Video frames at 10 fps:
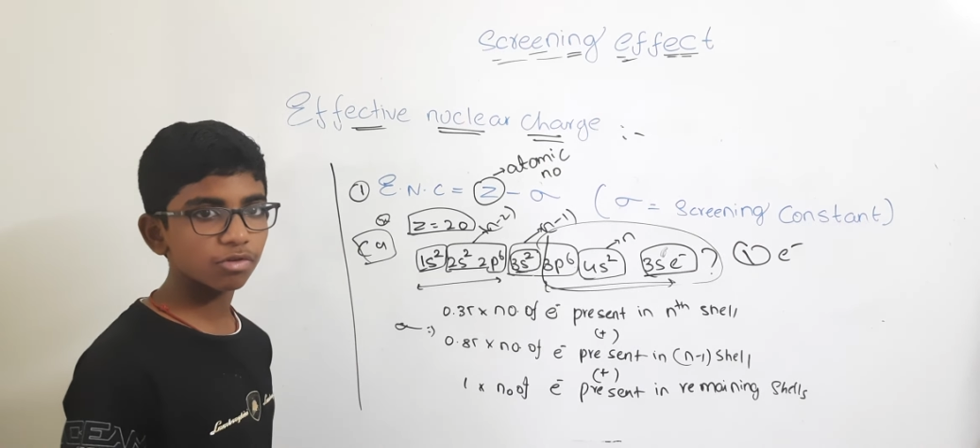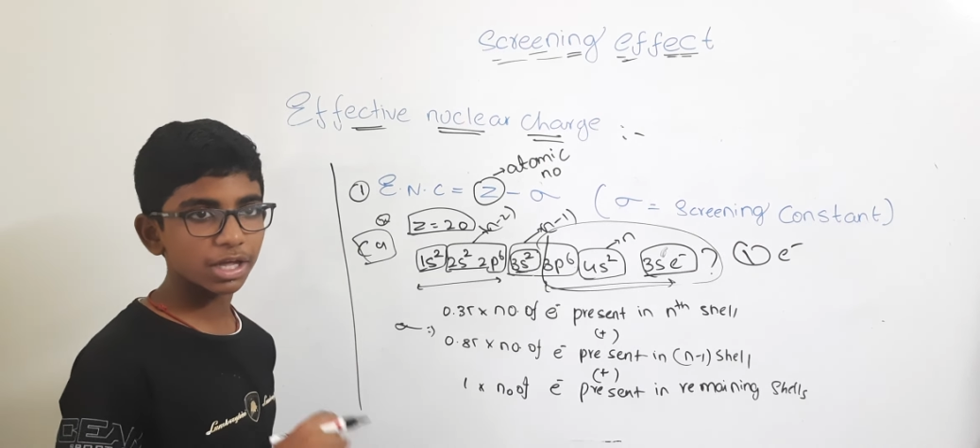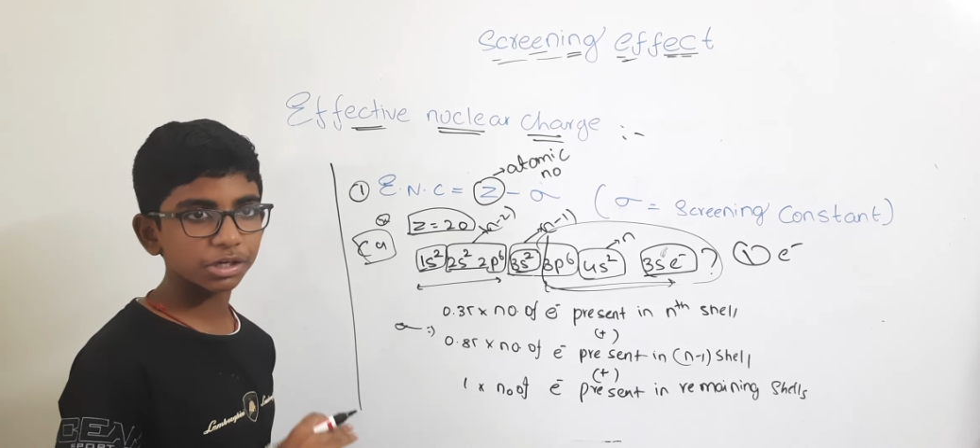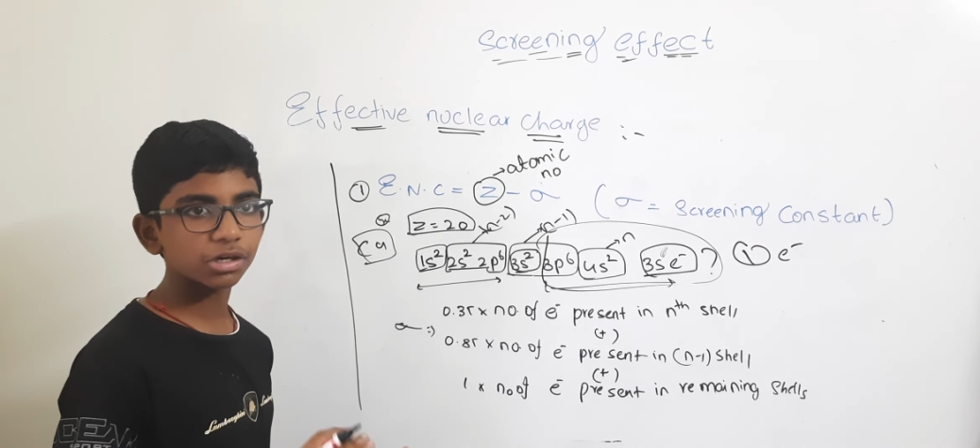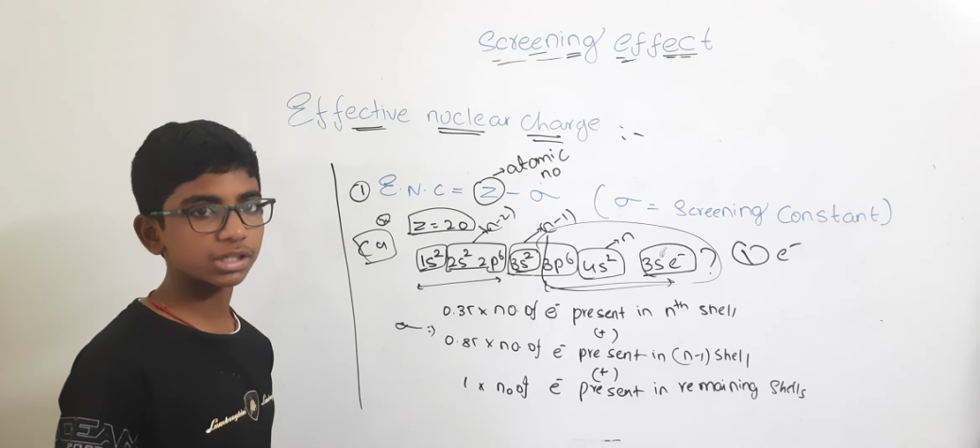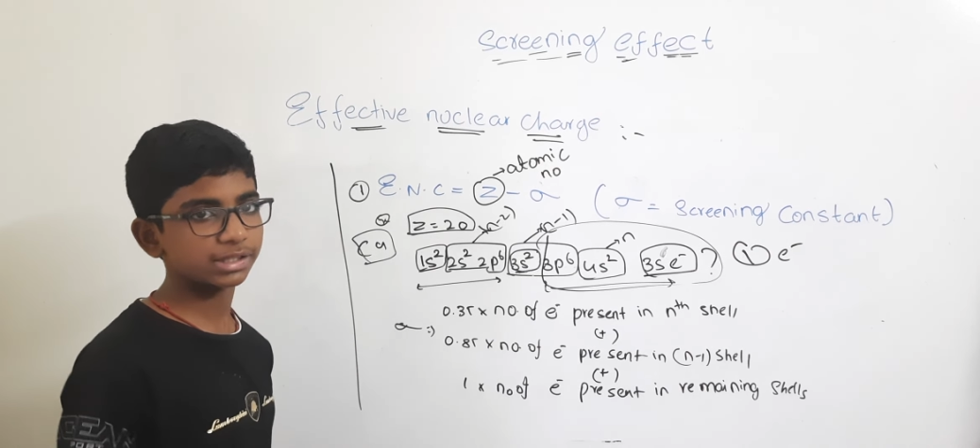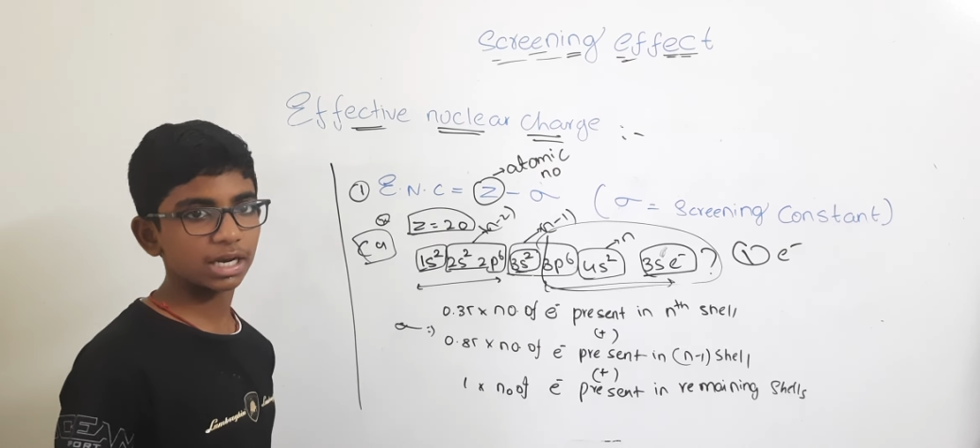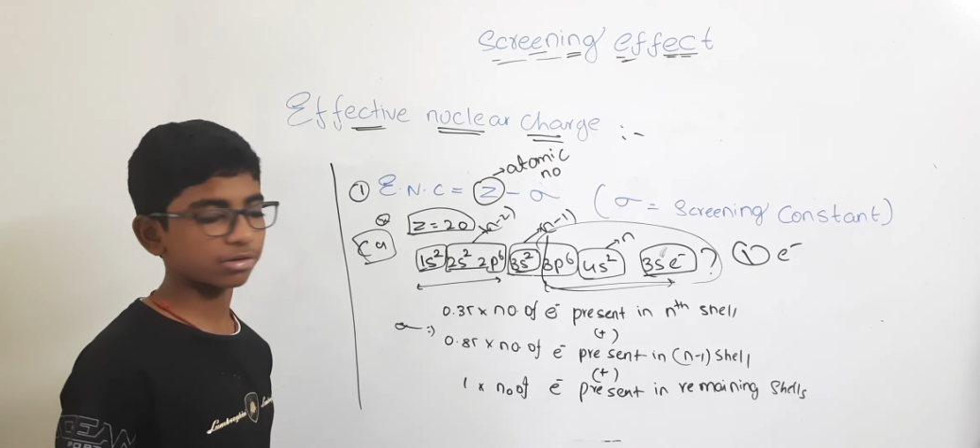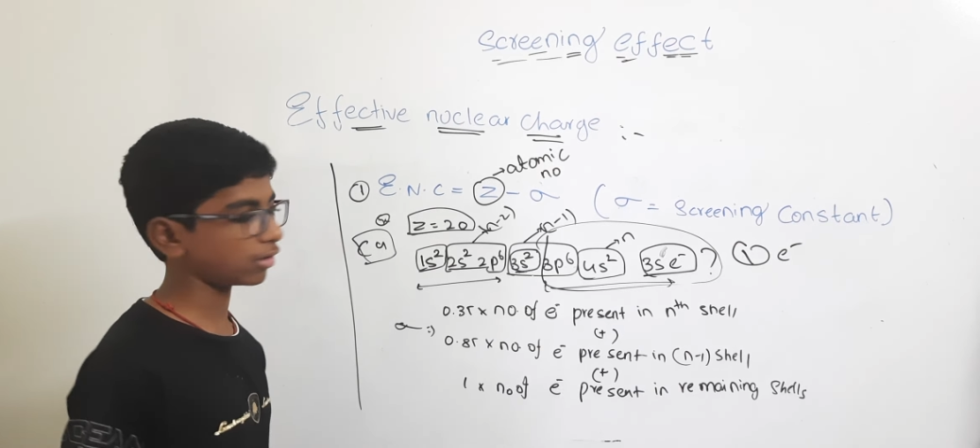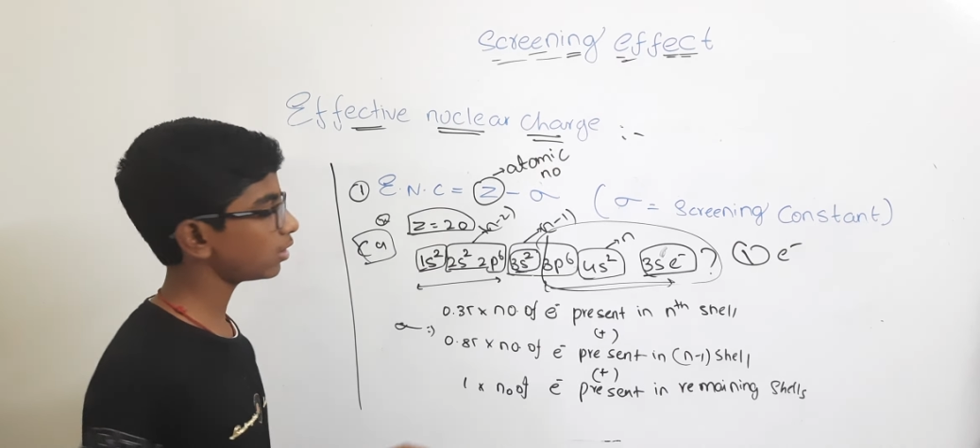We ignore that
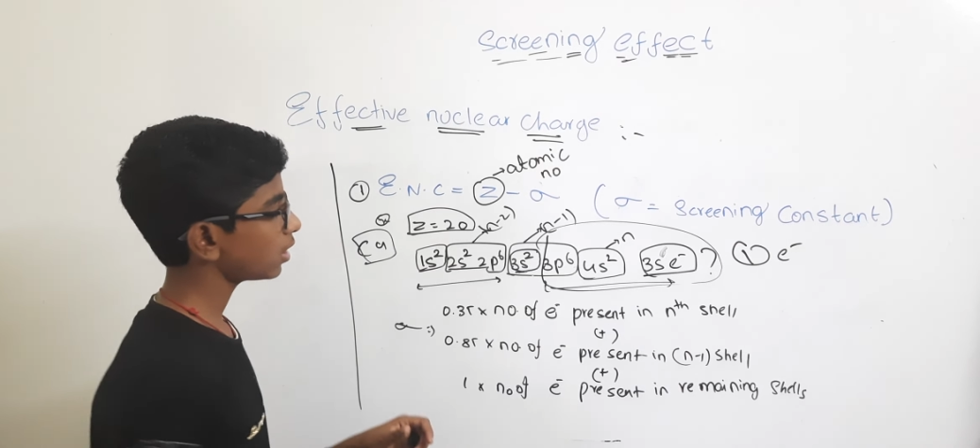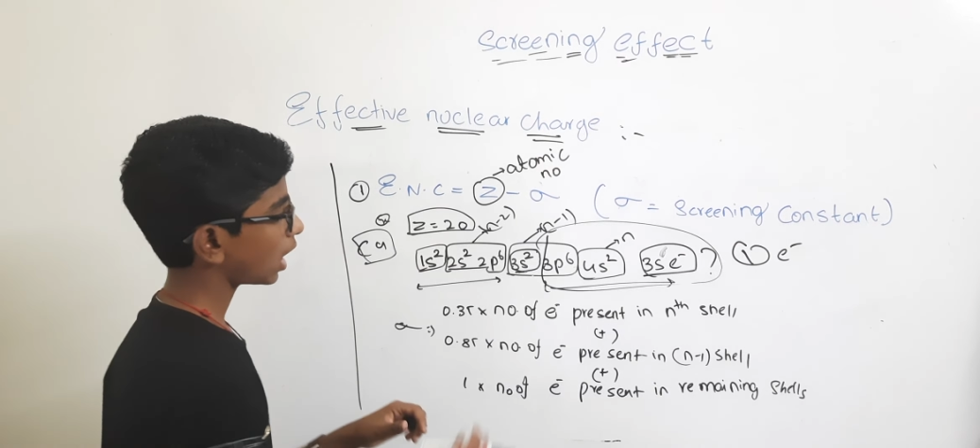electron